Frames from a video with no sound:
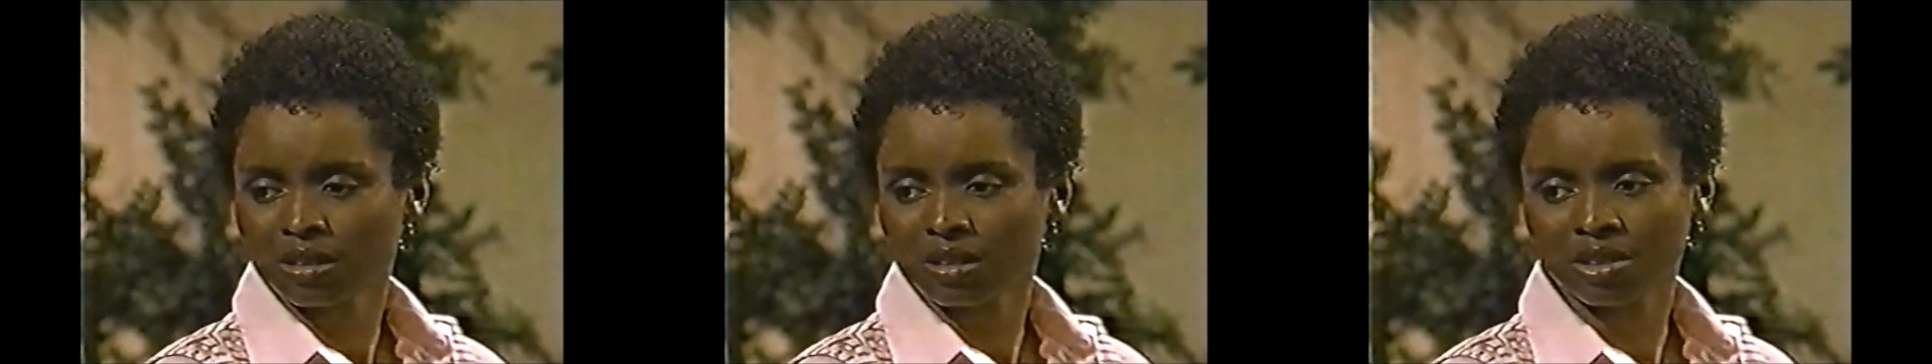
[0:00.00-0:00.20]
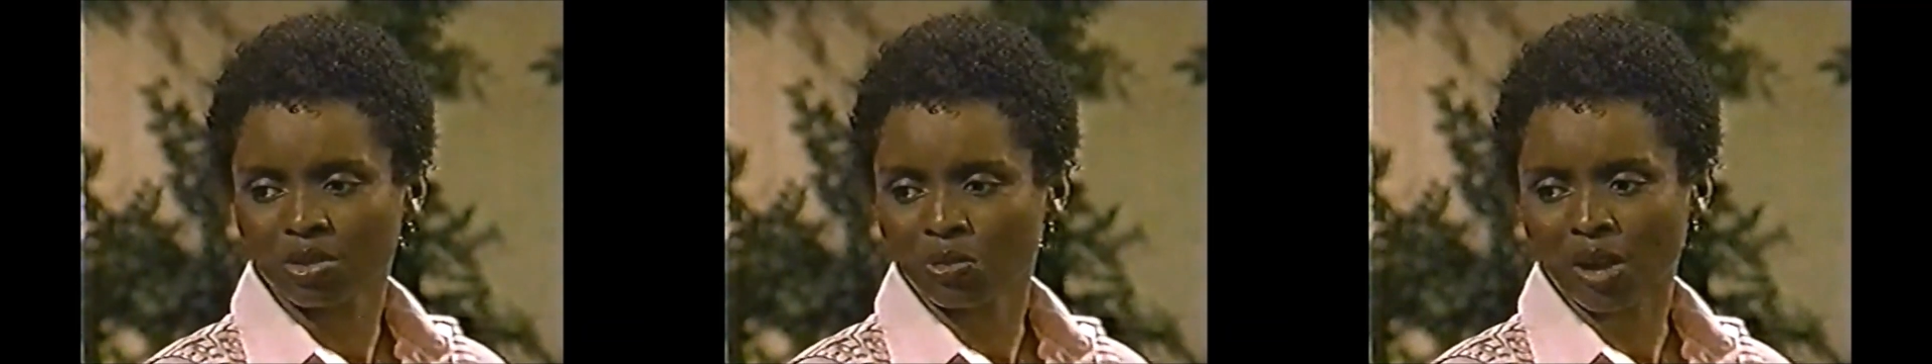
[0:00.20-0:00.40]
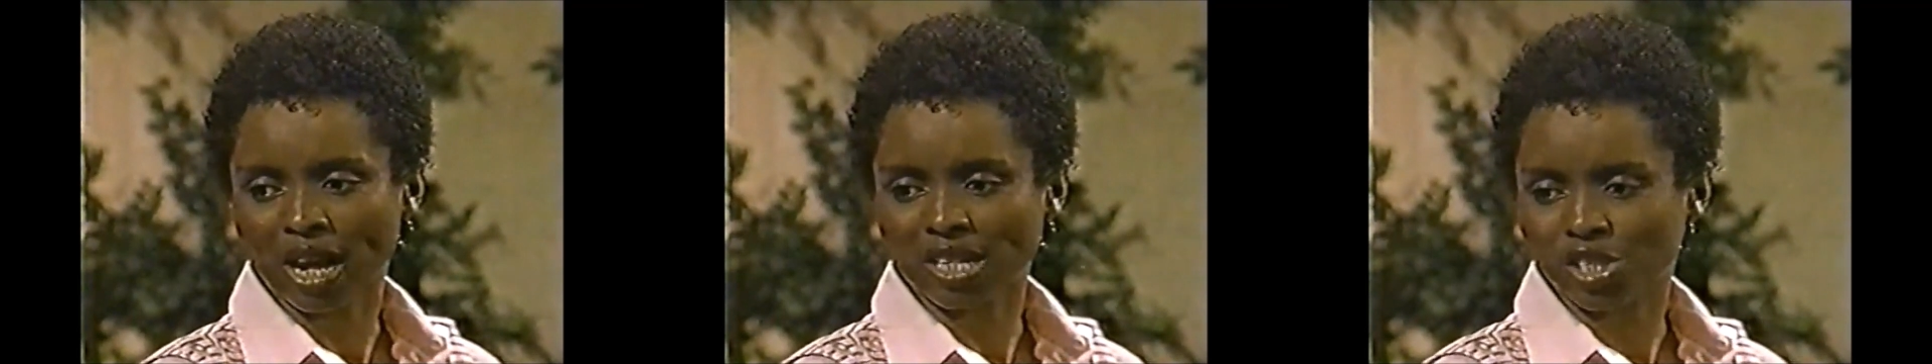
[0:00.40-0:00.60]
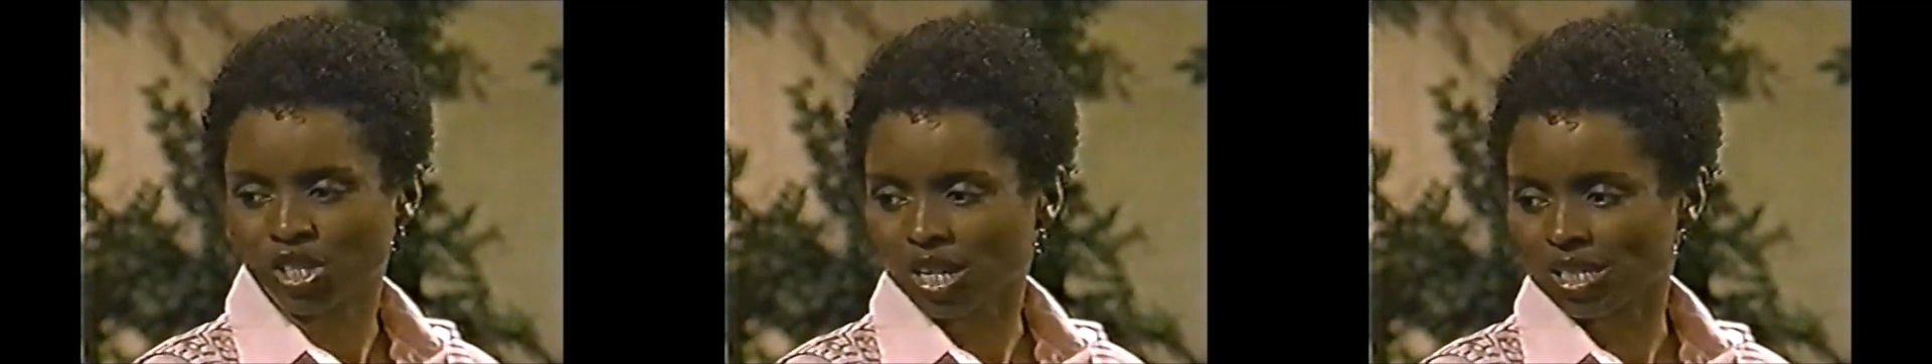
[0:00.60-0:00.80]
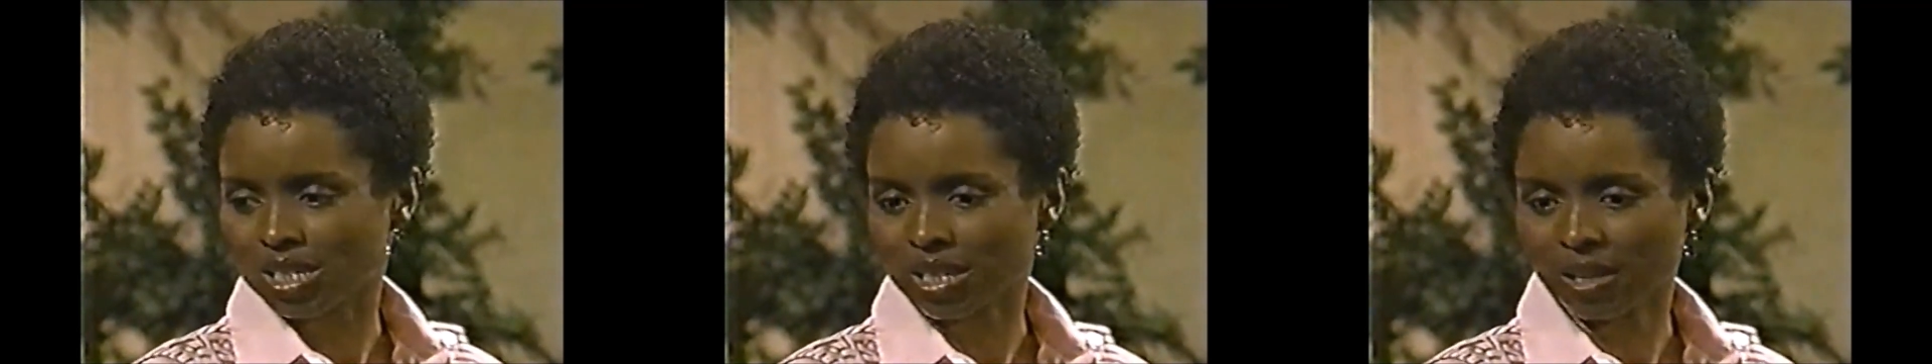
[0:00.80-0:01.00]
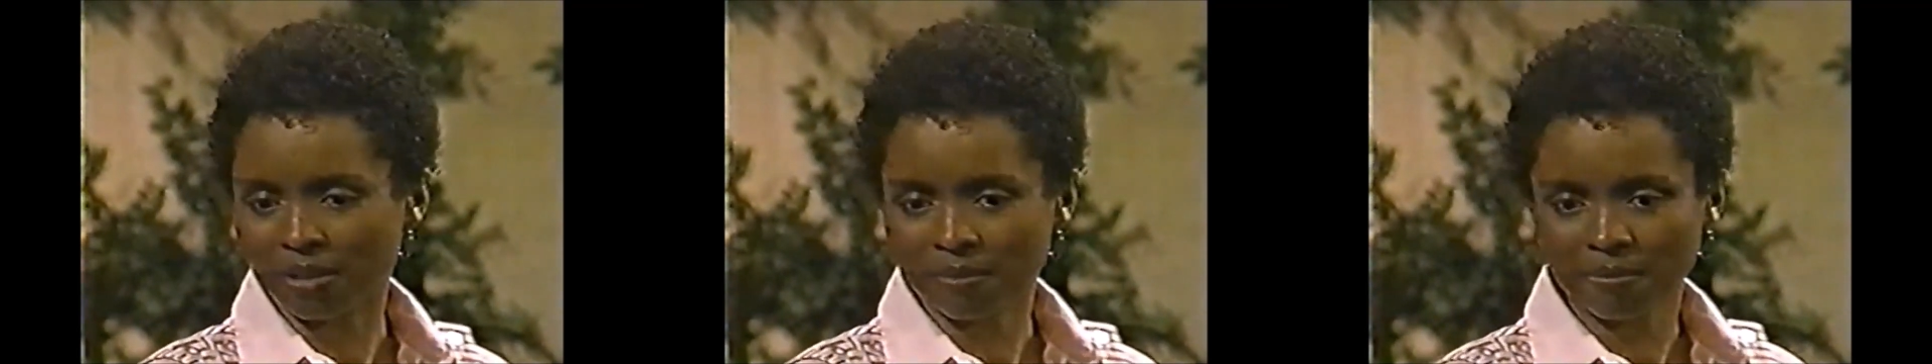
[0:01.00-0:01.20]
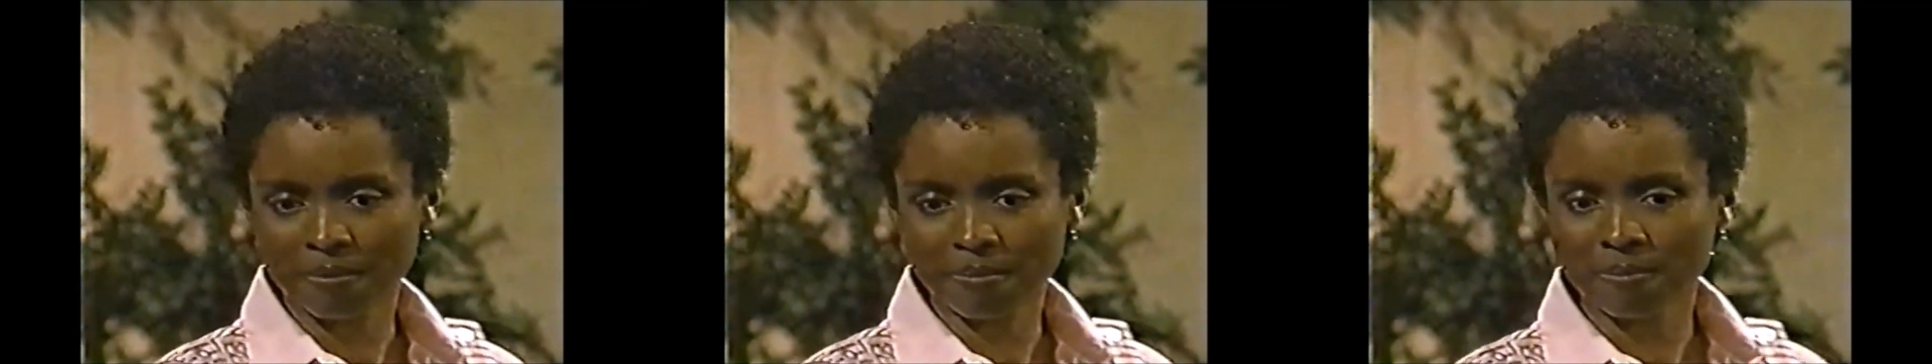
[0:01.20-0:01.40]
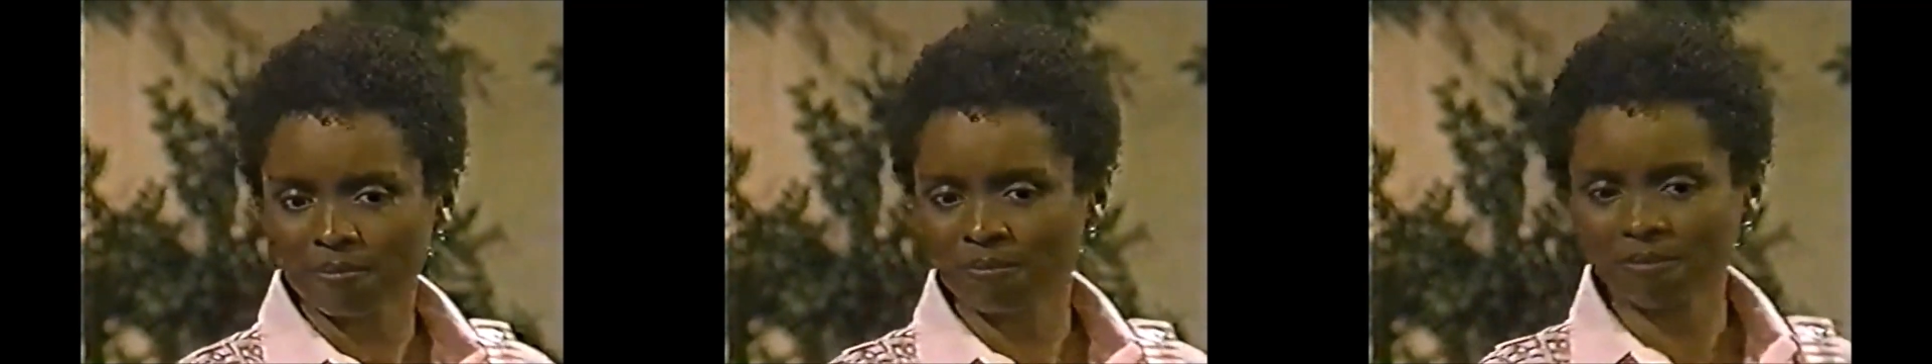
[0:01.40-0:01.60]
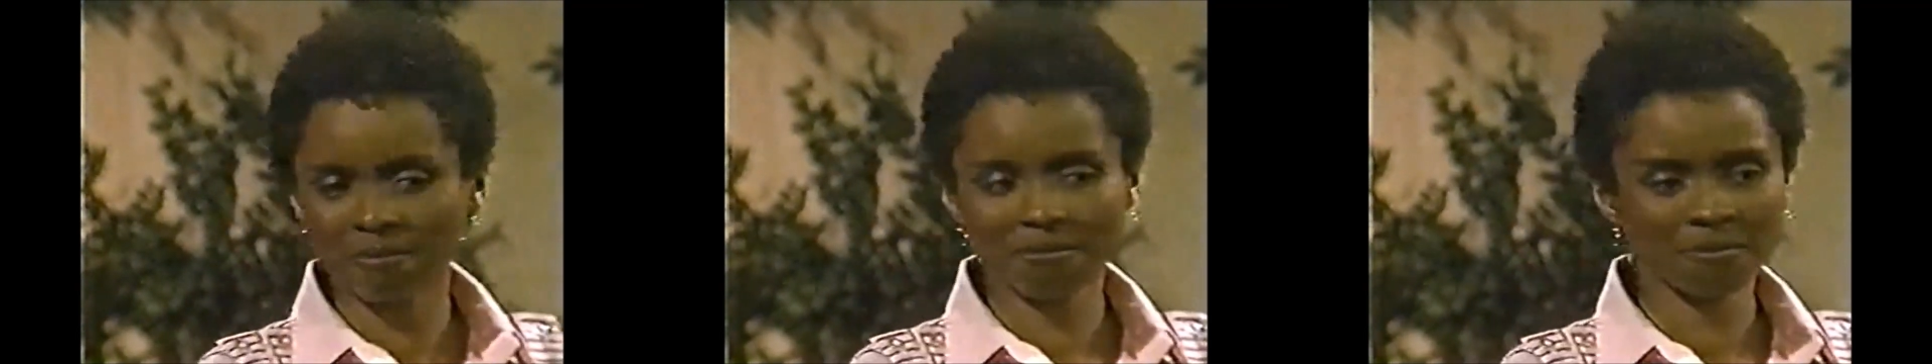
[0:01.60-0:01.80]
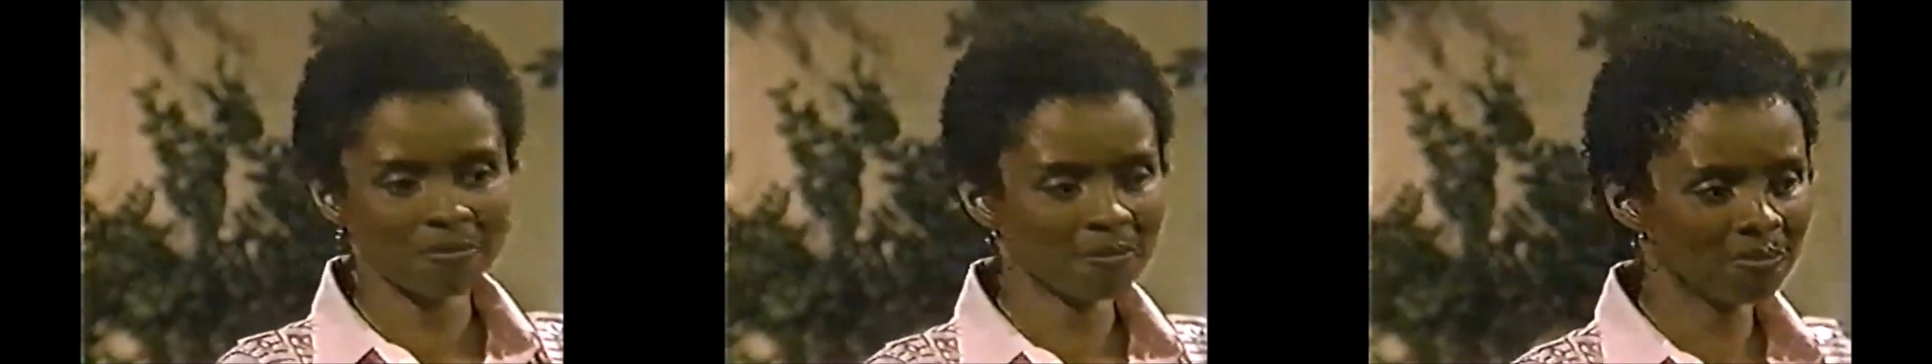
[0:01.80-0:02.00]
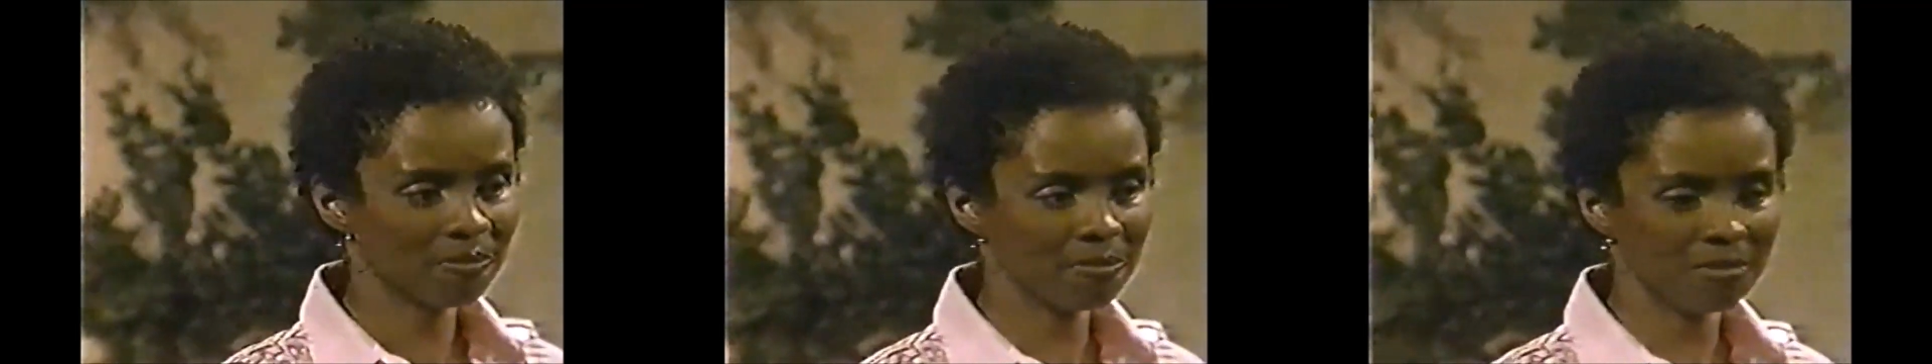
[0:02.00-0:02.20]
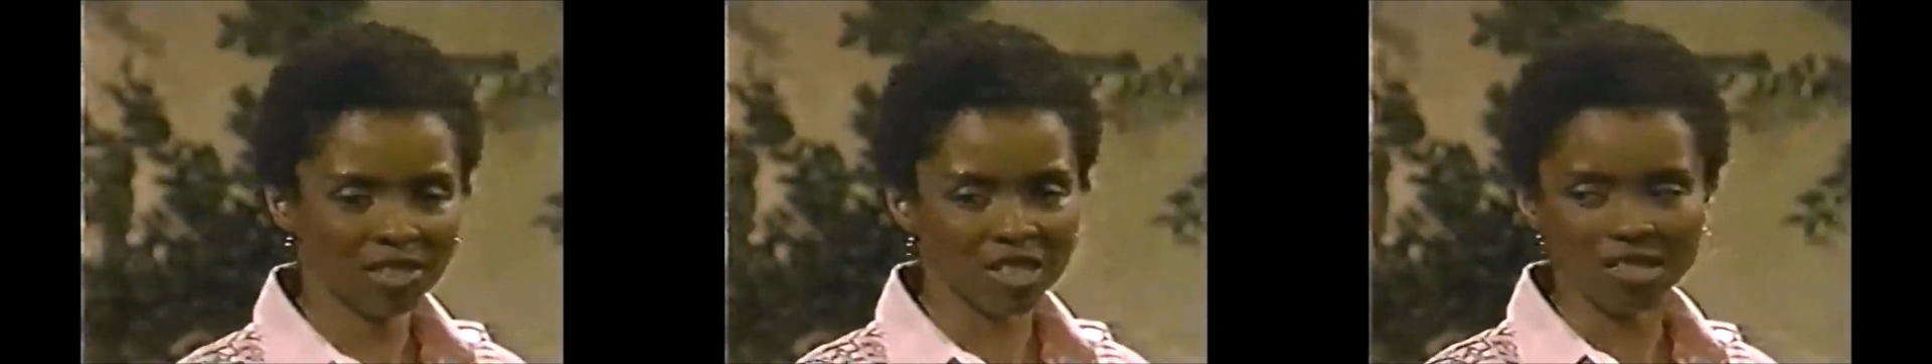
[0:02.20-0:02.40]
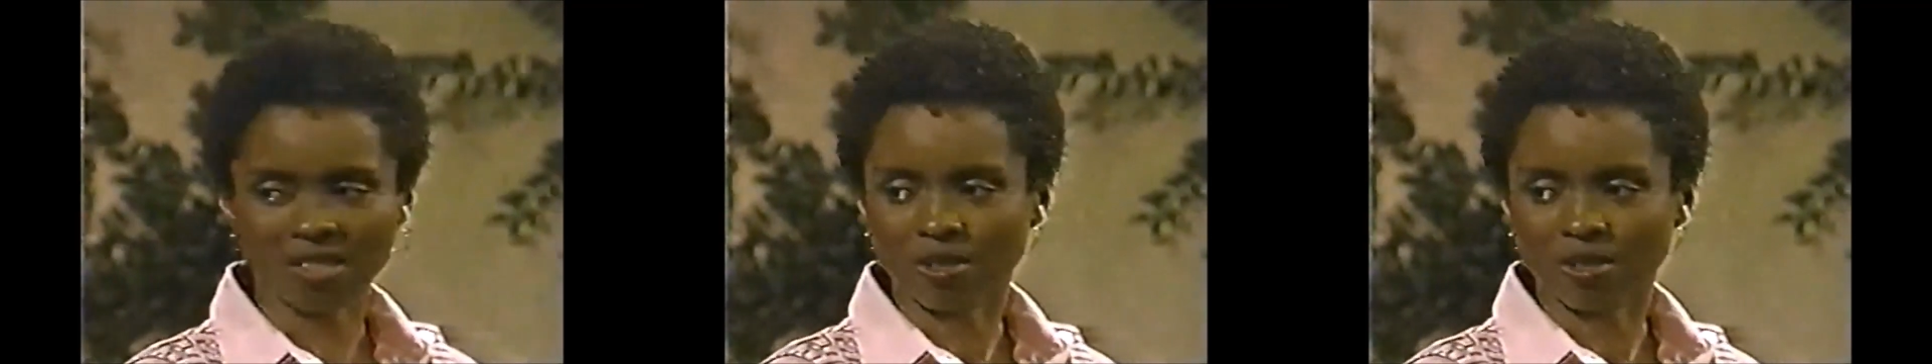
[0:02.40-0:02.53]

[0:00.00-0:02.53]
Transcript: You're right, Jesse. She's